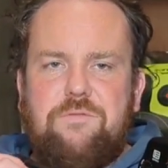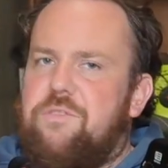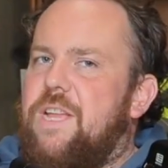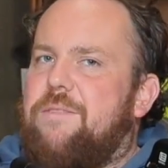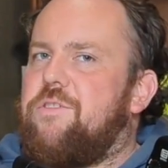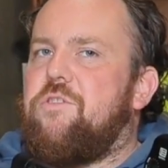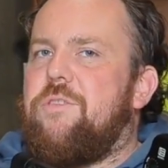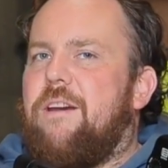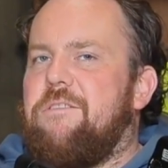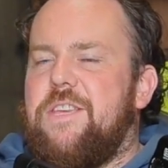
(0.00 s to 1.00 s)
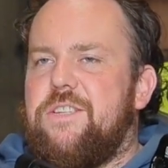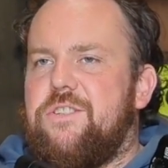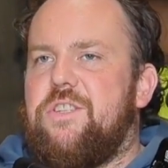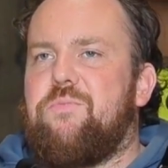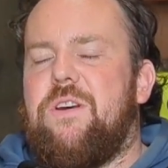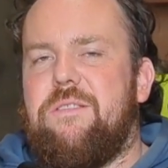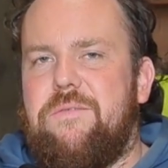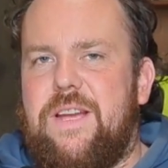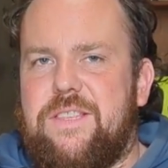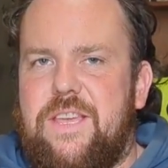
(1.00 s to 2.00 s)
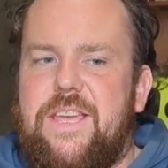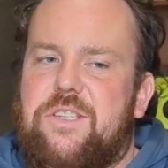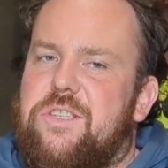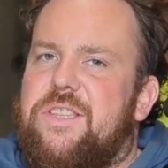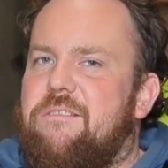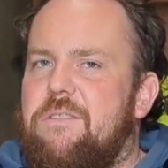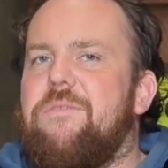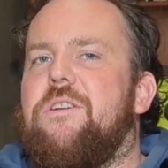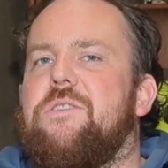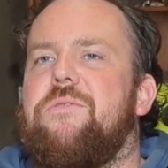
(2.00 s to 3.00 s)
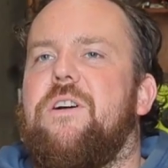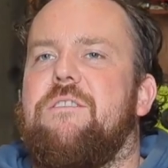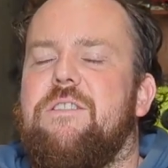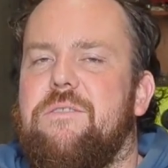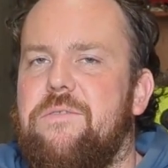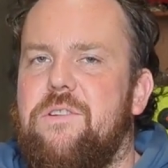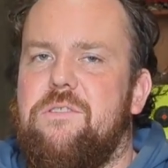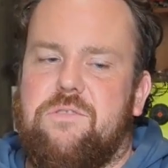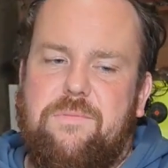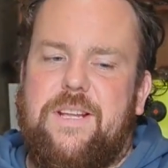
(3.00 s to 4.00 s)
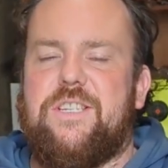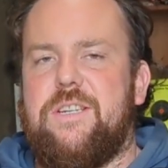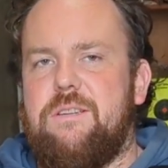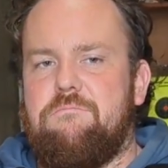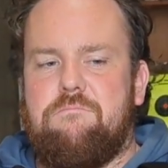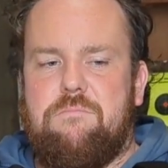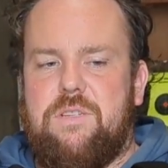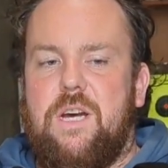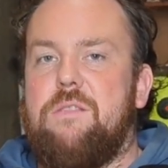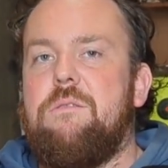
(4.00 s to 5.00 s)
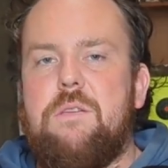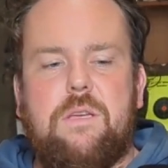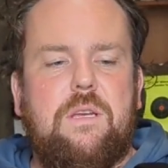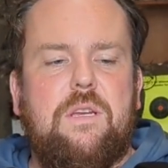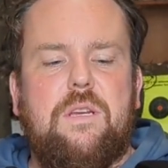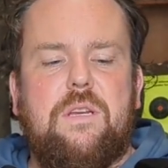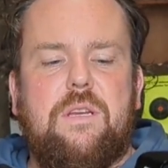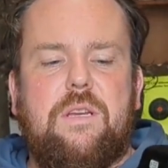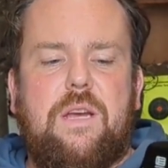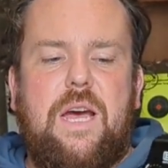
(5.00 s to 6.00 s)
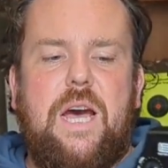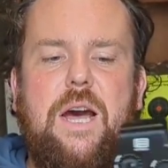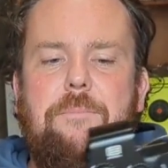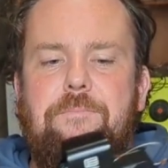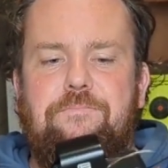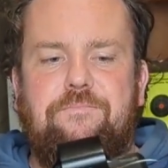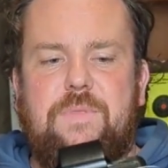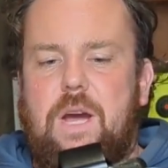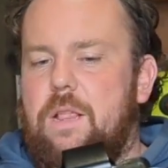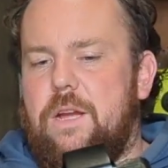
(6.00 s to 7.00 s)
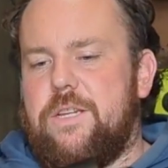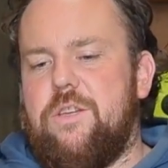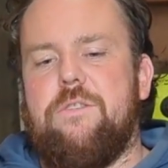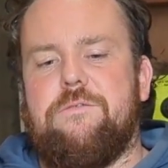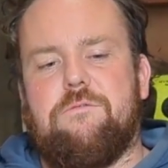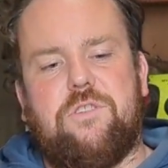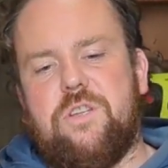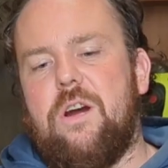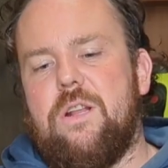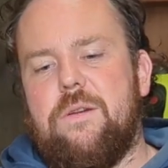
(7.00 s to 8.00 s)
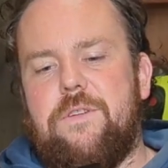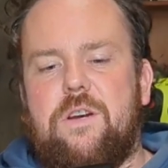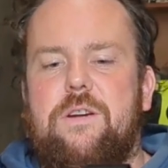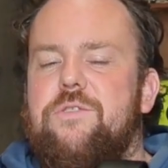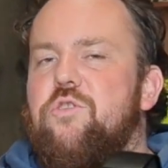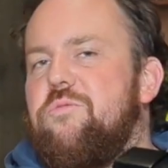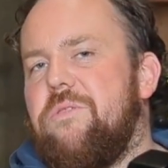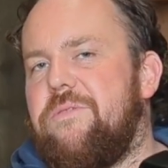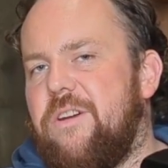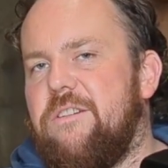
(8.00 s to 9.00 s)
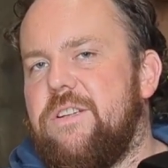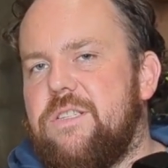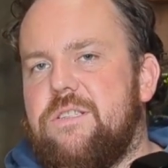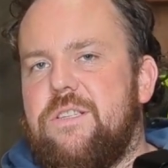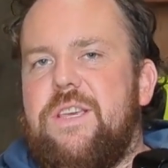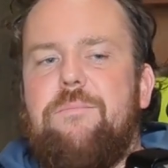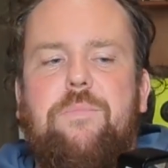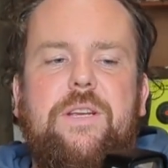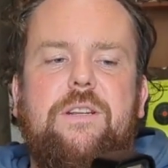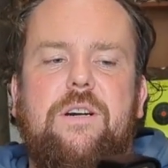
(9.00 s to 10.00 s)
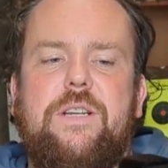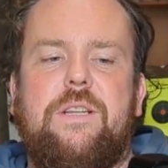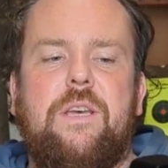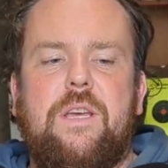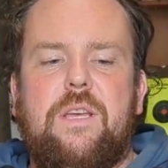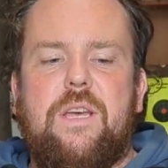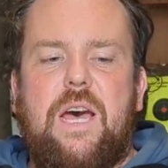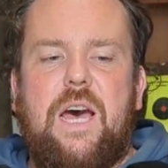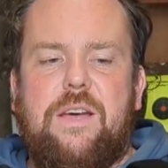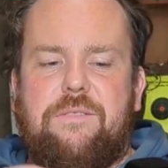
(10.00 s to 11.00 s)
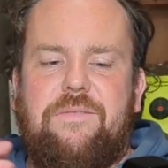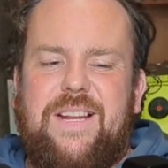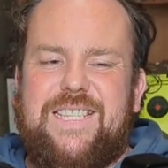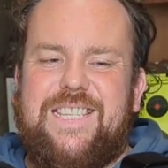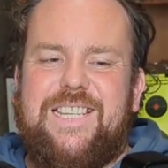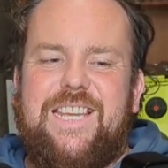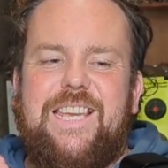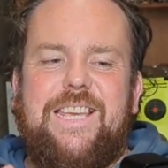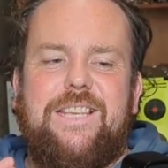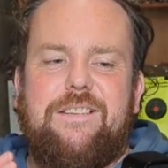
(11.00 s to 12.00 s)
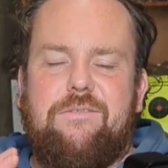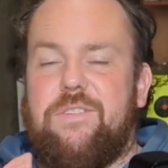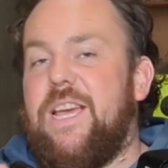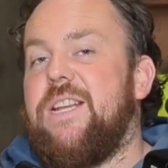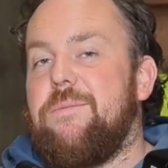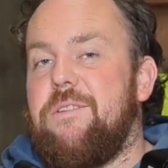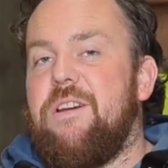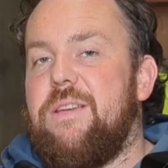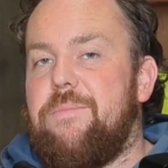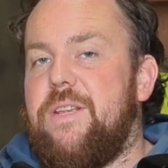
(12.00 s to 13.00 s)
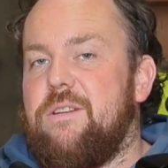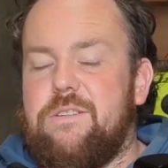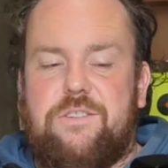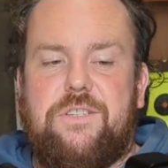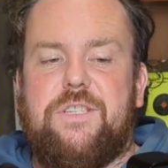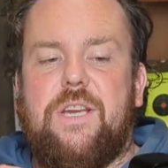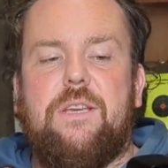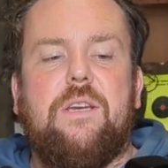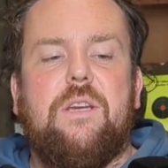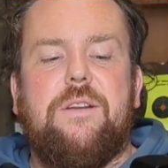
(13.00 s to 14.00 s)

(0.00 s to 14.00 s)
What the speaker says: Didn't have to do that with this, despite the fact that it is a very fast firing fully automatic gun. I like the overall style of it. I do prefer it to the MP9. The fact that it is, or the KWA MP9 I should say,